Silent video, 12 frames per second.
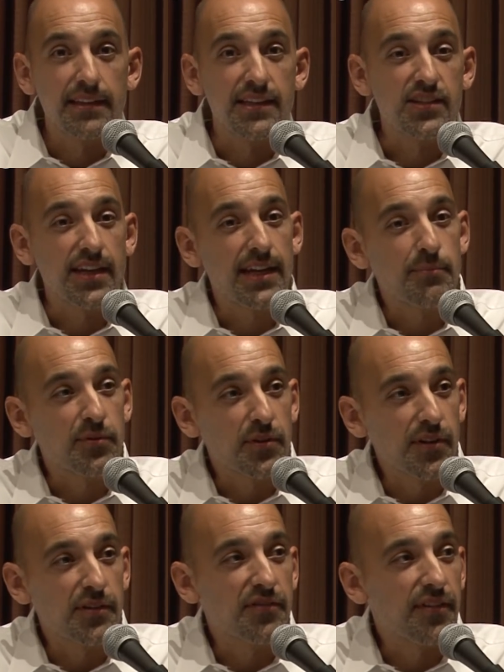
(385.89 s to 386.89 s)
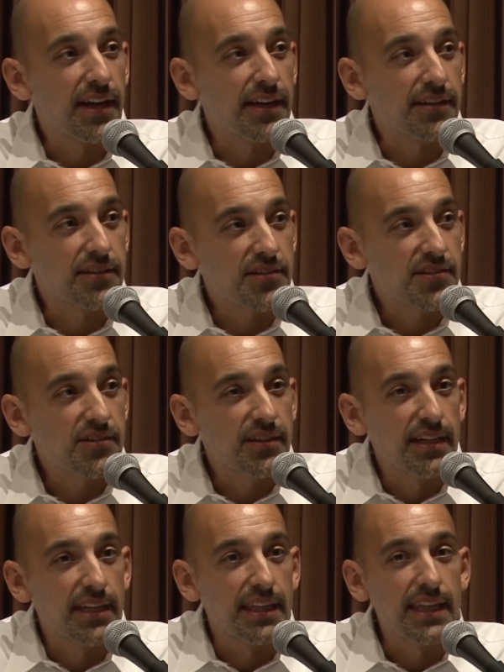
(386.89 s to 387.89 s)
The San Bruno fires,
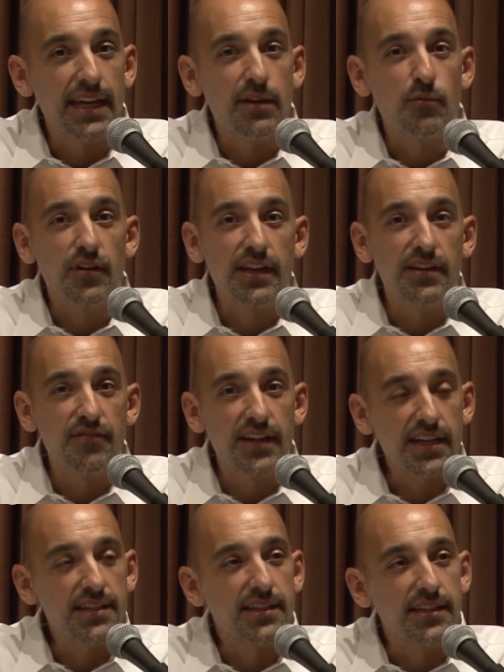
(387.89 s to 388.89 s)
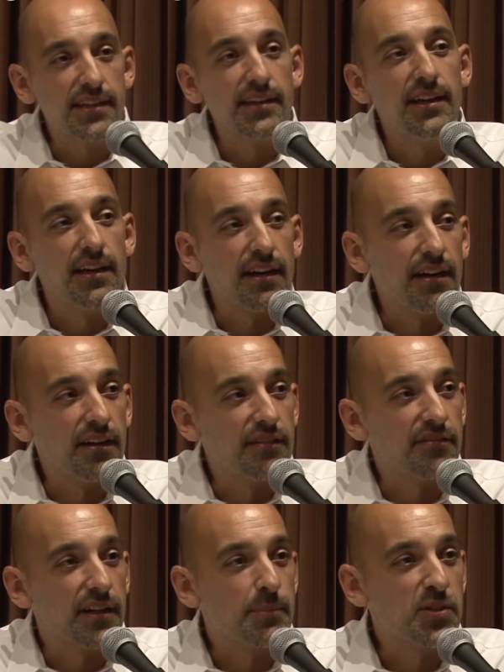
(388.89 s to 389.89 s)
they were convicted
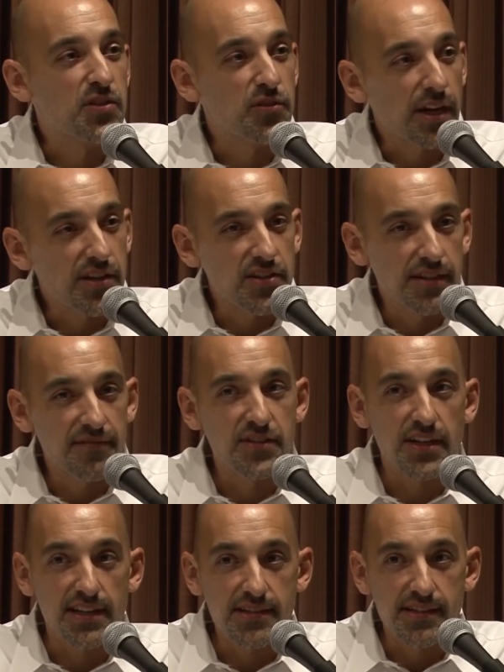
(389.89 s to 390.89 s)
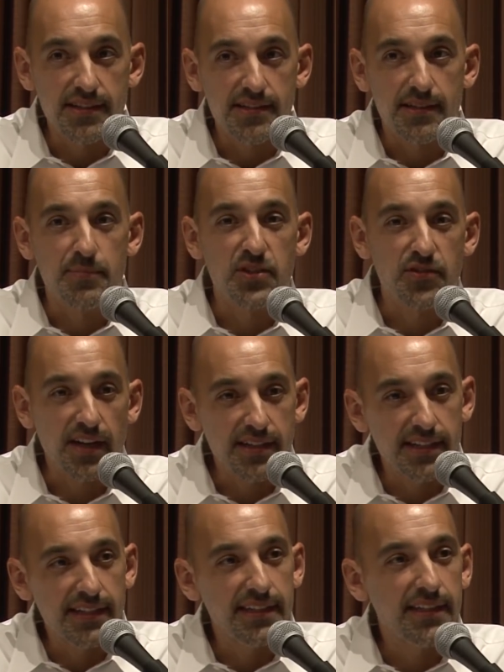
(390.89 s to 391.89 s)
of obstruction of justice,
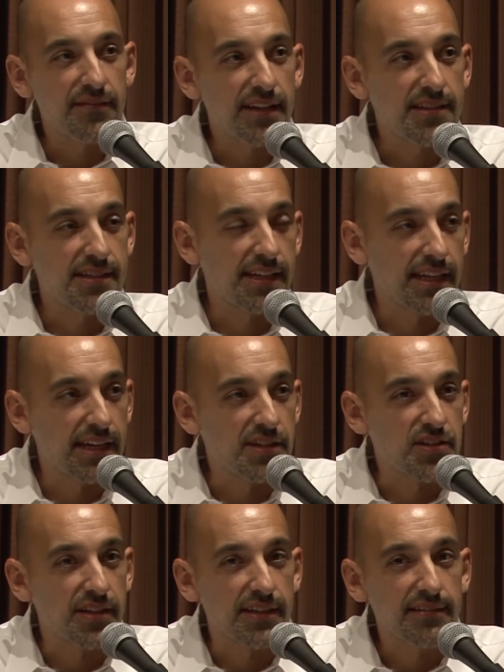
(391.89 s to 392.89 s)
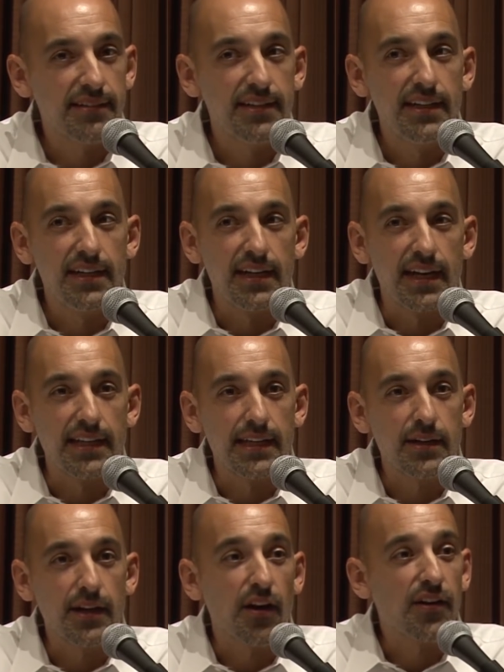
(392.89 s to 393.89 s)
obstructing the investigation, and
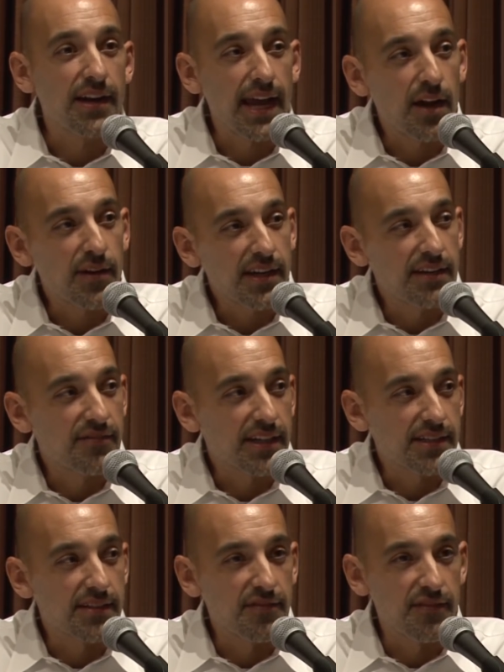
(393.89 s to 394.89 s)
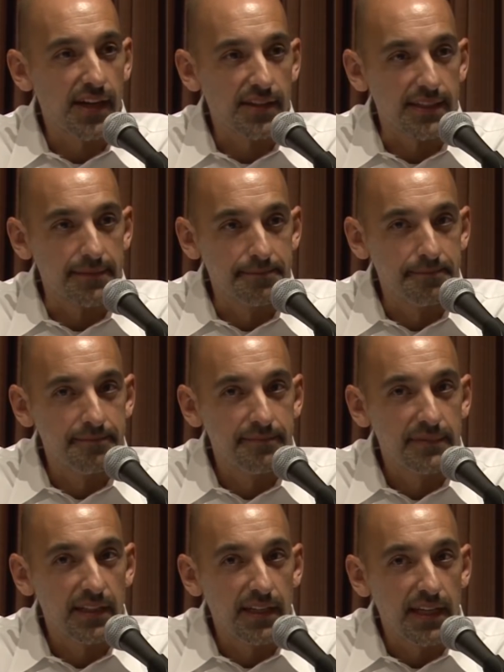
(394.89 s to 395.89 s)
they are now a convicted felon.
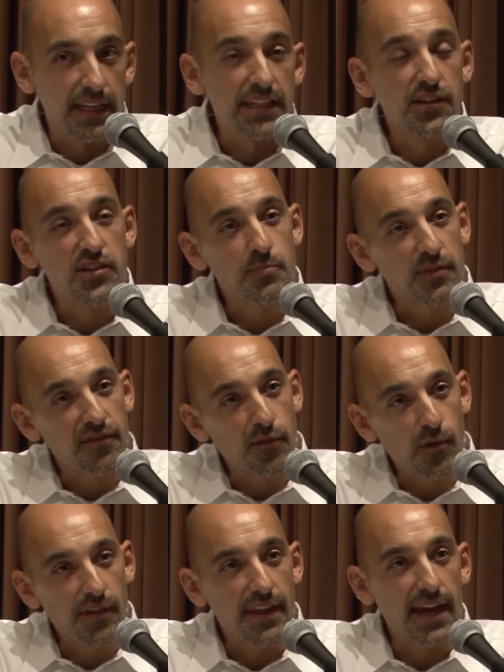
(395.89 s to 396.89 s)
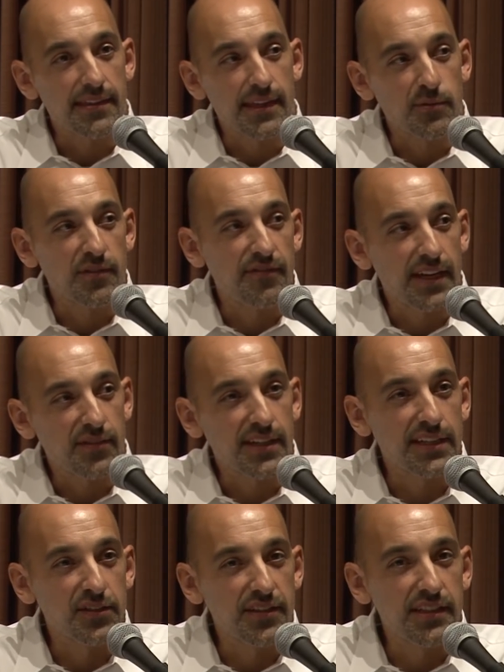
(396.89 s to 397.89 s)
Years before that, they were
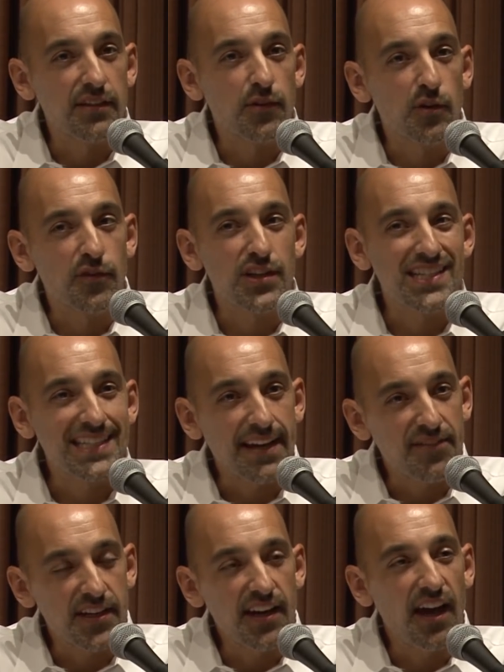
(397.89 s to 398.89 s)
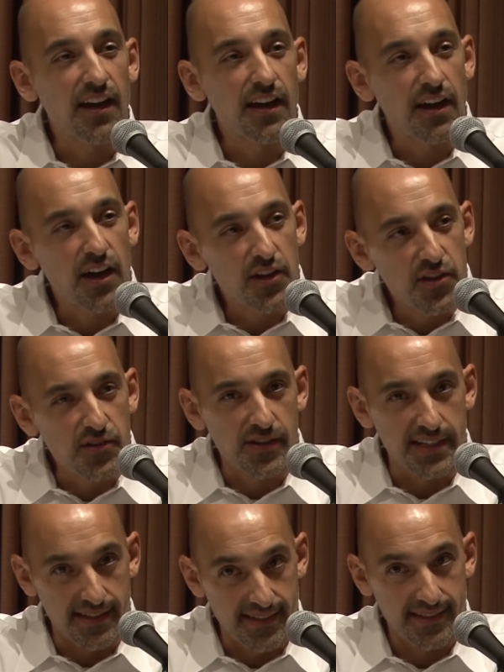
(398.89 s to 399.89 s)
found guilty of over
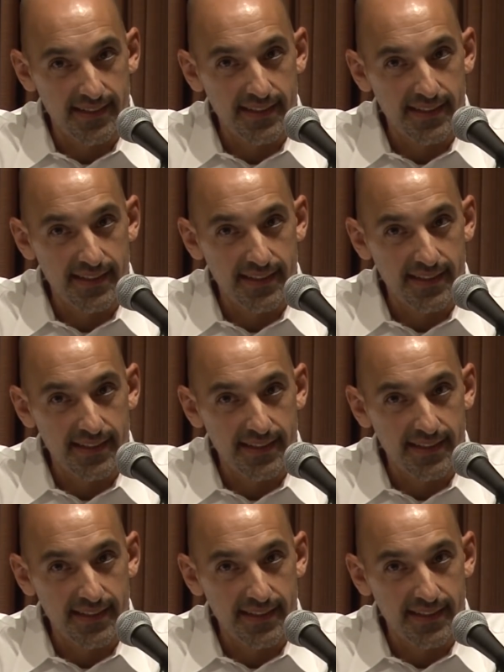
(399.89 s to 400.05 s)
700